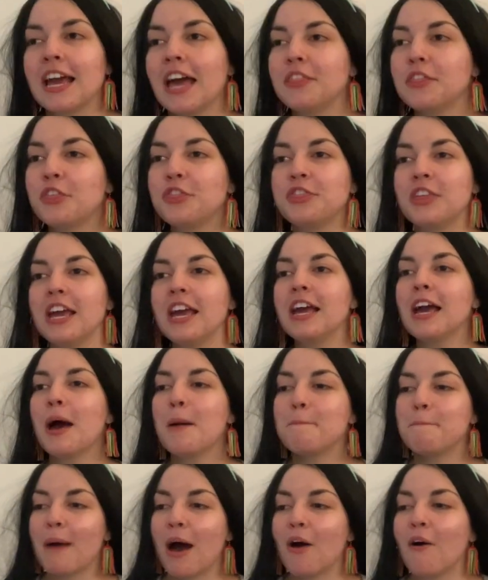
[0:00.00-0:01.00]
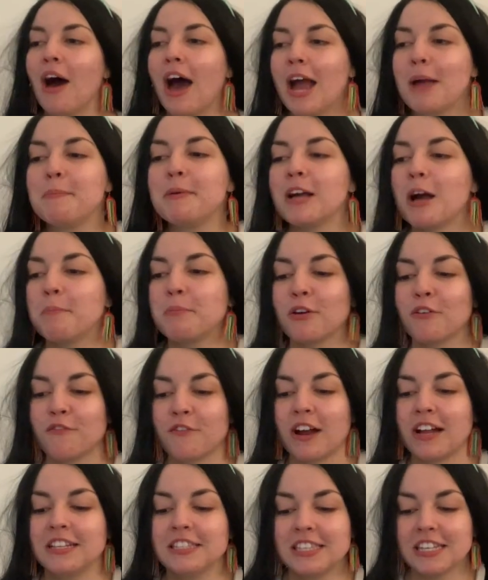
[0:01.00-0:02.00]
And the thing about hyping up your
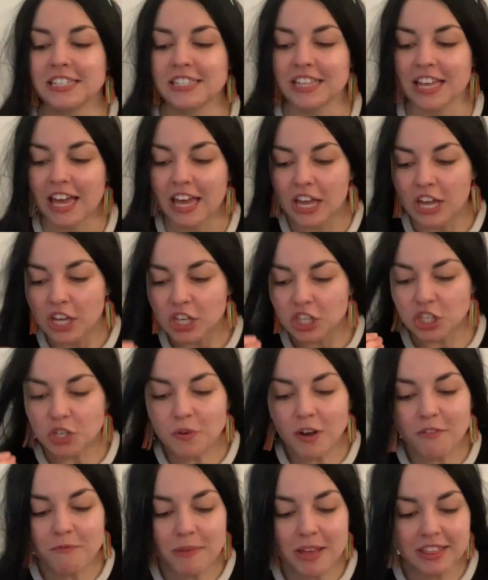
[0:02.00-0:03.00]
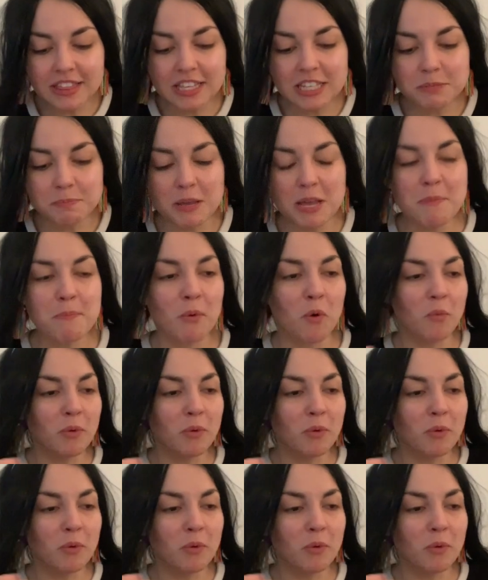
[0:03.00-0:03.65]
friends is that you have met these people.